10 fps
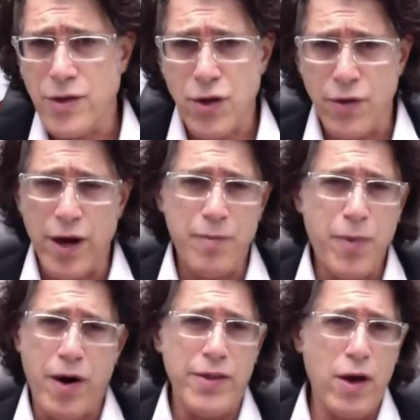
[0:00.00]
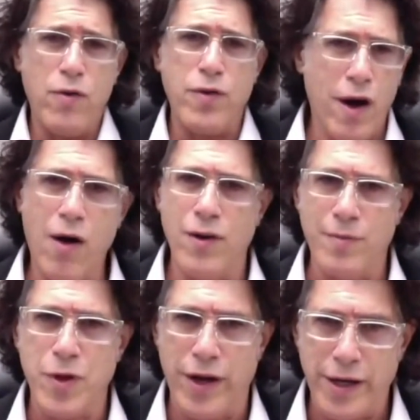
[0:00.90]
And so they're part of the overall
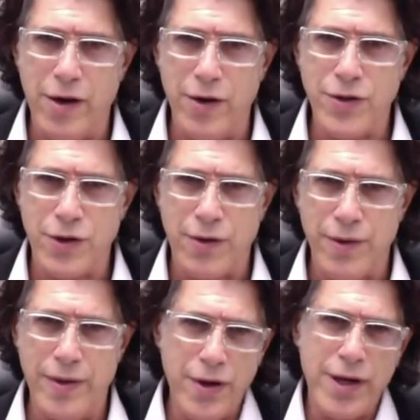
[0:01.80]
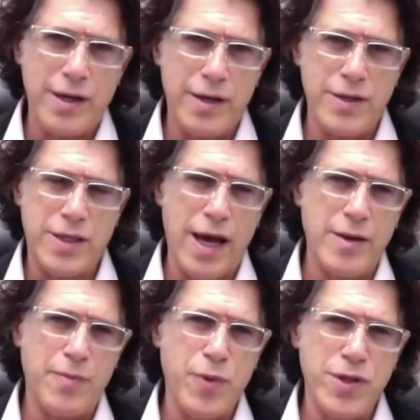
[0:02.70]
employee culture. And they're going to
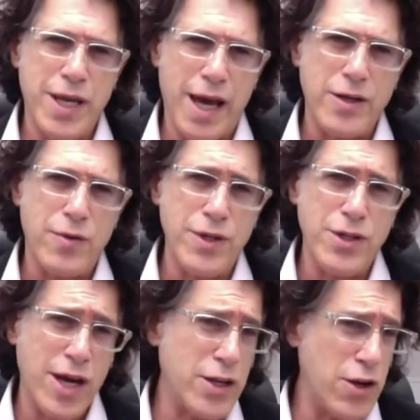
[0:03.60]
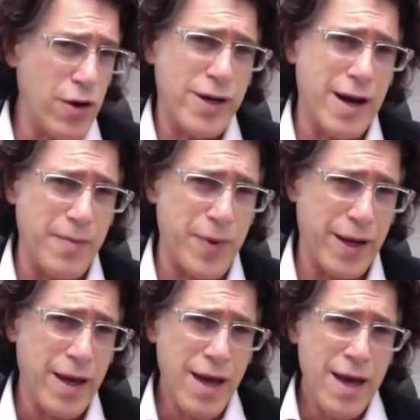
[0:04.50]
decide to protect or reject your
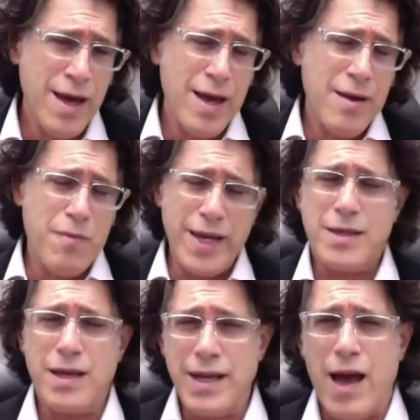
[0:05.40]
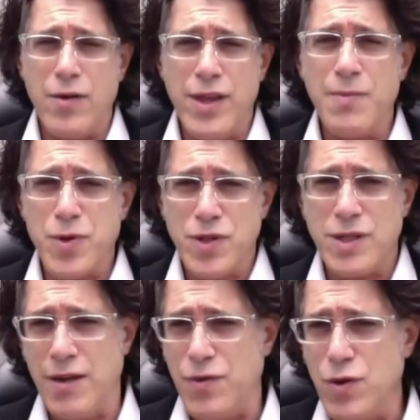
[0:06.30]
company based on how they
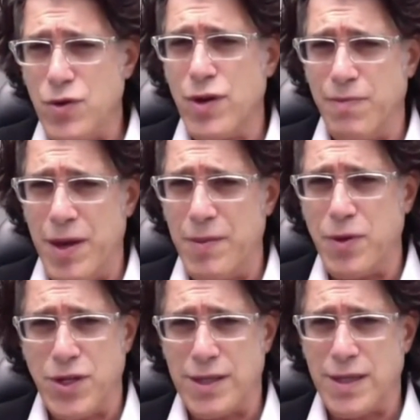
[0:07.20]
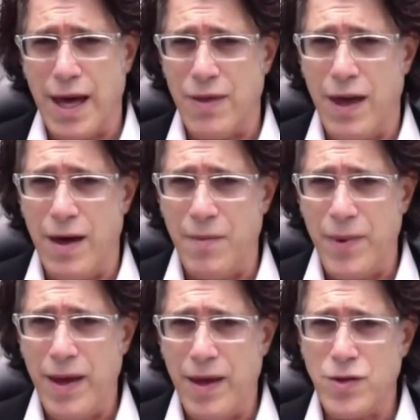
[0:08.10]
perceive you treat people just like them.
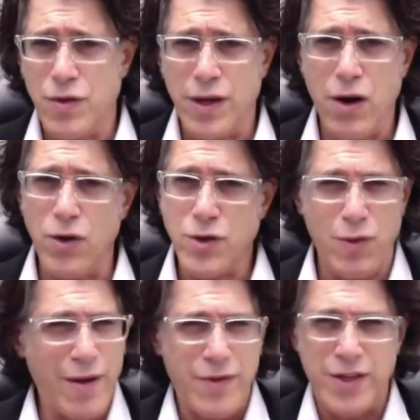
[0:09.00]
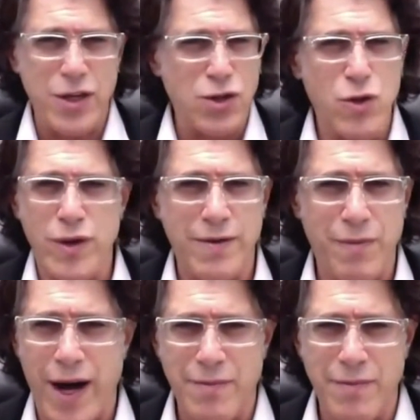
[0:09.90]
And so the culture will have this intuitive
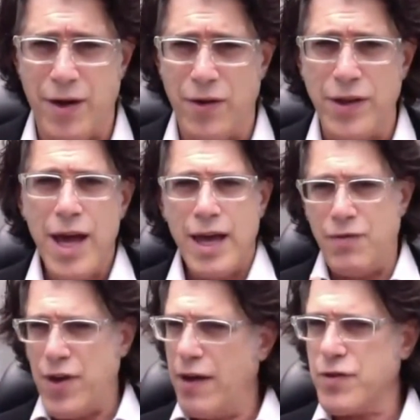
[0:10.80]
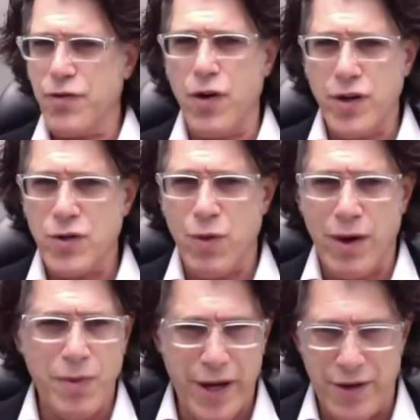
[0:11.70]
mind meld. If you have to focus
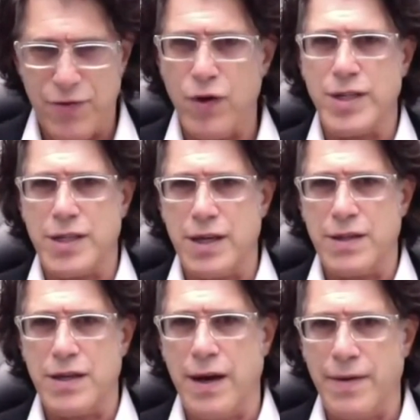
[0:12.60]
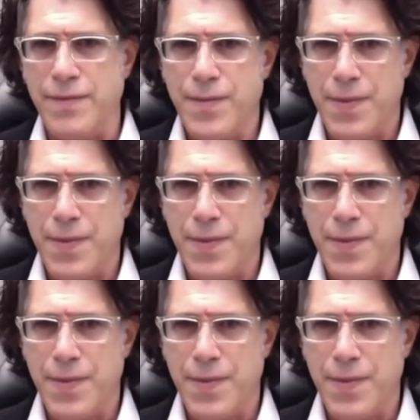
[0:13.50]
one place, focus inside.